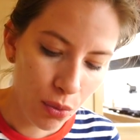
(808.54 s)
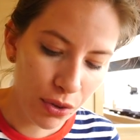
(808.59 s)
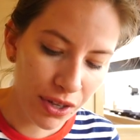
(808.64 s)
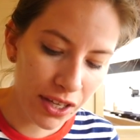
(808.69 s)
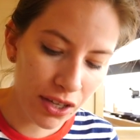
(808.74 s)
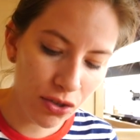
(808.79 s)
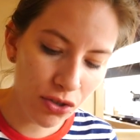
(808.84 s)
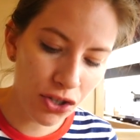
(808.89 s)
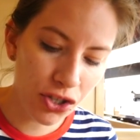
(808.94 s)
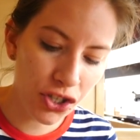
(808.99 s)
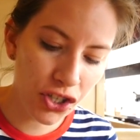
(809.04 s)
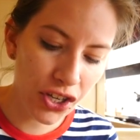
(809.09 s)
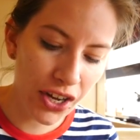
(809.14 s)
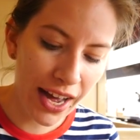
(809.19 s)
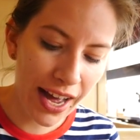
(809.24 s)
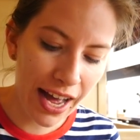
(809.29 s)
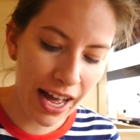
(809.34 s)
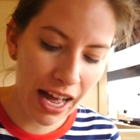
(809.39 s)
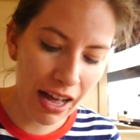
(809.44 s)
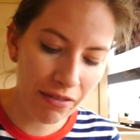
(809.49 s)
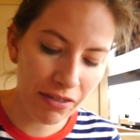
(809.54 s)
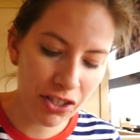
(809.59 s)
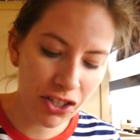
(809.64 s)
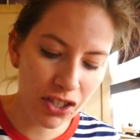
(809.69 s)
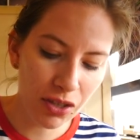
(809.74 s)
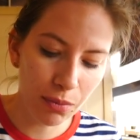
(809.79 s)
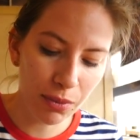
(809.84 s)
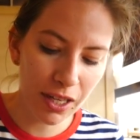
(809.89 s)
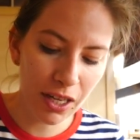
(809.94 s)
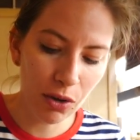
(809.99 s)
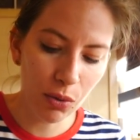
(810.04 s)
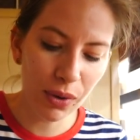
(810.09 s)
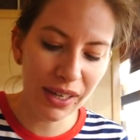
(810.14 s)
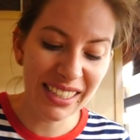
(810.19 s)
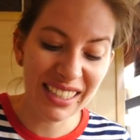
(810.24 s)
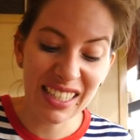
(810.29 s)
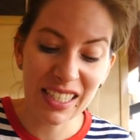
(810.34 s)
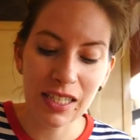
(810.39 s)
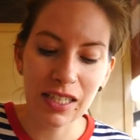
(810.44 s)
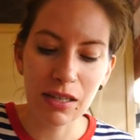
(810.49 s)
We used to have something
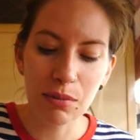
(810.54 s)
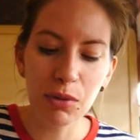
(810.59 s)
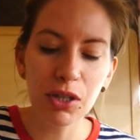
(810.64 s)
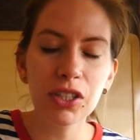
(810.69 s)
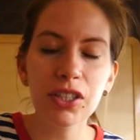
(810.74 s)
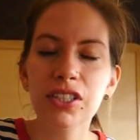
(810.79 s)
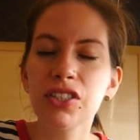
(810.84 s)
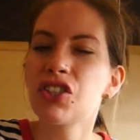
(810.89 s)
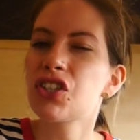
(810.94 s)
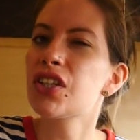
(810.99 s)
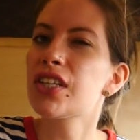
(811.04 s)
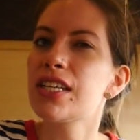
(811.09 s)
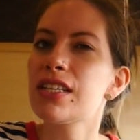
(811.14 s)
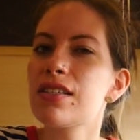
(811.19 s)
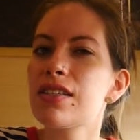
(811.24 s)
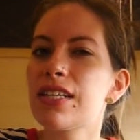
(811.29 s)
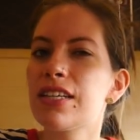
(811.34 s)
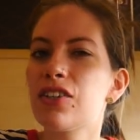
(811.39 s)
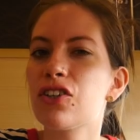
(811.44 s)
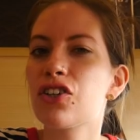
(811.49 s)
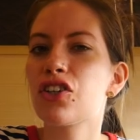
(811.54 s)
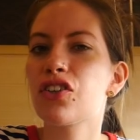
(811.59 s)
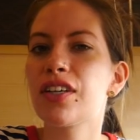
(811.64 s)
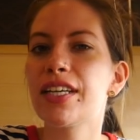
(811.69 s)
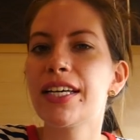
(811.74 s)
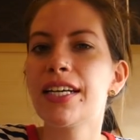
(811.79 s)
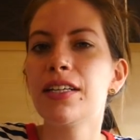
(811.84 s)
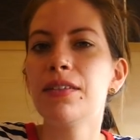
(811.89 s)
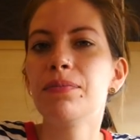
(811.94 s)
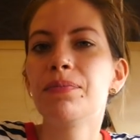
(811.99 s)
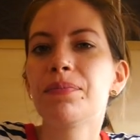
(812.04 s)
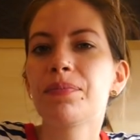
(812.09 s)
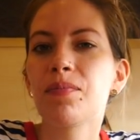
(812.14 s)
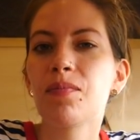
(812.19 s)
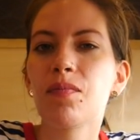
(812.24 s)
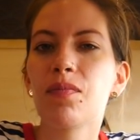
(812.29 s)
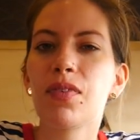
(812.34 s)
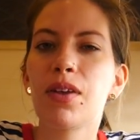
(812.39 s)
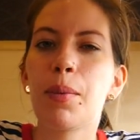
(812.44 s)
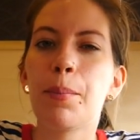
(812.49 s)
quite similar to this in Korea.
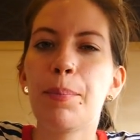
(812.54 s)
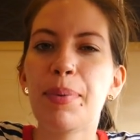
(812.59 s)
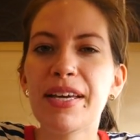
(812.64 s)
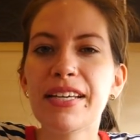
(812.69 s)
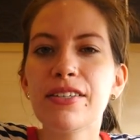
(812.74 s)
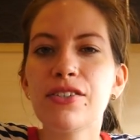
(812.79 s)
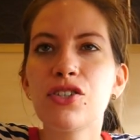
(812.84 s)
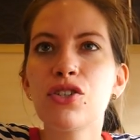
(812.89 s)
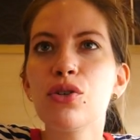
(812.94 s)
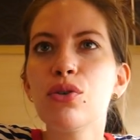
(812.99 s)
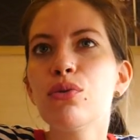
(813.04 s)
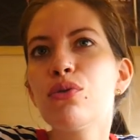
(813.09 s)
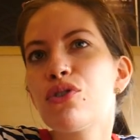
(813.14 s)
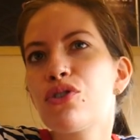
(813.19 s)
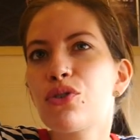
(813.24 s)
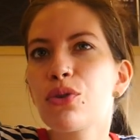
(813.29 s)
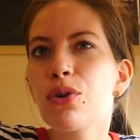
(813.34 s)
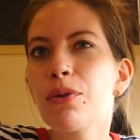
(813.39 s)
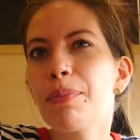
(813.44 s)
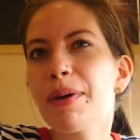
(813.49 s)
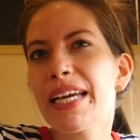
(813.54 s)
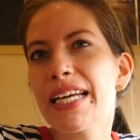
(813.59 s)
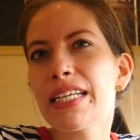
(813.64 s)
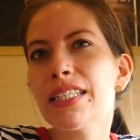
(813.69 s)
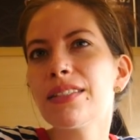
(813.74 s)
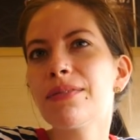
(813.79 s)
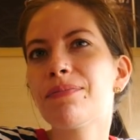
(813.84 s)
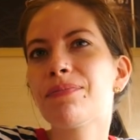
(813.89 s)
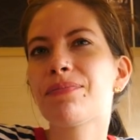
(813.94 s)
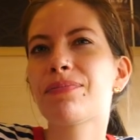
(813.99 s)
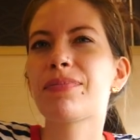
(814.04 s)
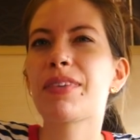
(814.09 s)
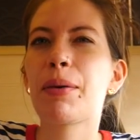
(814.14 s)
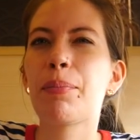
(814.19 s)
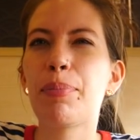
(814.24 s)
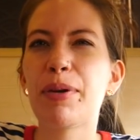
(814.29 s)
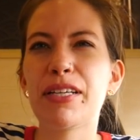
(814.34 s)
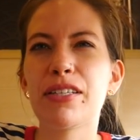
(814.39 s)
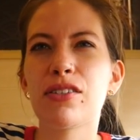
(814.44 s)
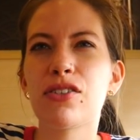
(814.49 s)
Bingsu, sulbing.
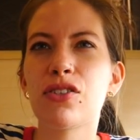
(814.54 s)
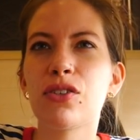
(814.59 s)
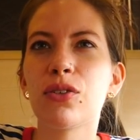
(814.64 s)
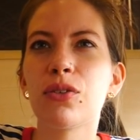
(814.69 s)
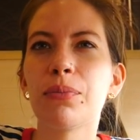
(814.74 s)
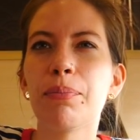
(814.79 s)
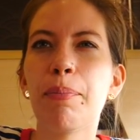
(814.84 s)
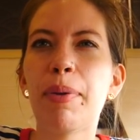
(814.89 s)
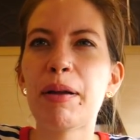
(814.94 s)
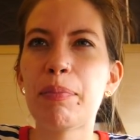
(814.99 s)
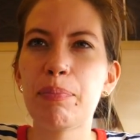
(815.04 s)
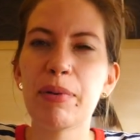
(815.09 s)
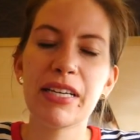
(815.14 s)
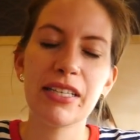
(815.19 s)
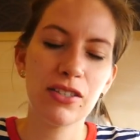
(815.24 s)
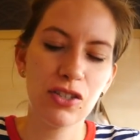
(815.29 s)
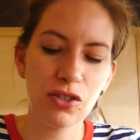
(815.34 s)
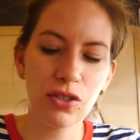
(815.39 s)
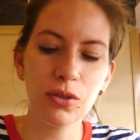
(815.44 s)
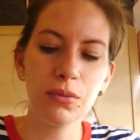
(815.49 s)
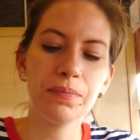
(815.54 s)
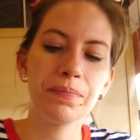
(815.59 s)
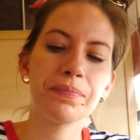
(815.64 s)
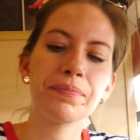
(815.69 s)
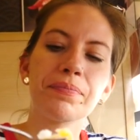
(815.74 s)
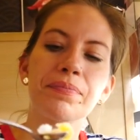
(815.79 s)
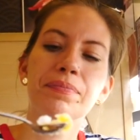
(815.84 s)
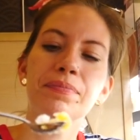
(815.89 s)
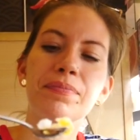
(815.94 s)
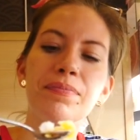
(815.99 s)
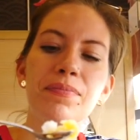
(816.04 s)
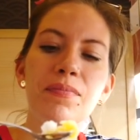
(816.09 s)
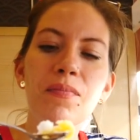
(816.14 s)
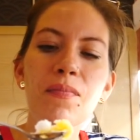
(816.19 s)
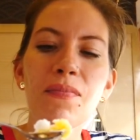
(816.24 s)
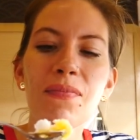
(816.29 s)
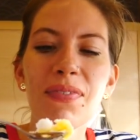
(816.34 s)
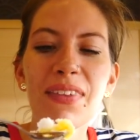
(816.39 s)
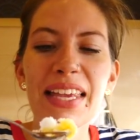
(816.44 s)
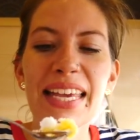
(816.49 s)
That's right, sulbing, Pat bingsu
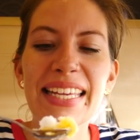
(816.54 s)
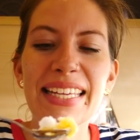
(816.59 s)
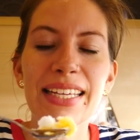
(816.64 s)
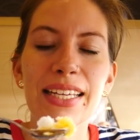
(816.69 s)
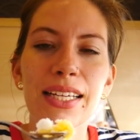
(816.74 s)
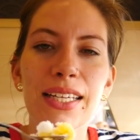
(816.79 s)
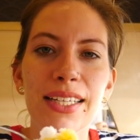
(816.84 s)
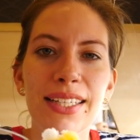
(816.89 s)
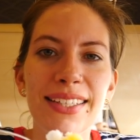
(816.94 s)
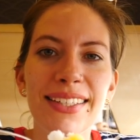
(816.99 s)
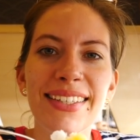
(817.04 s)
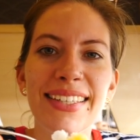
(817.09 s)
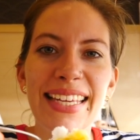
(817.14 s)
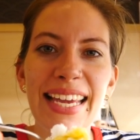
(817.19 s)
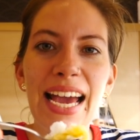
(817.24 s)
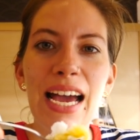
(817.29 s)
and sulbing.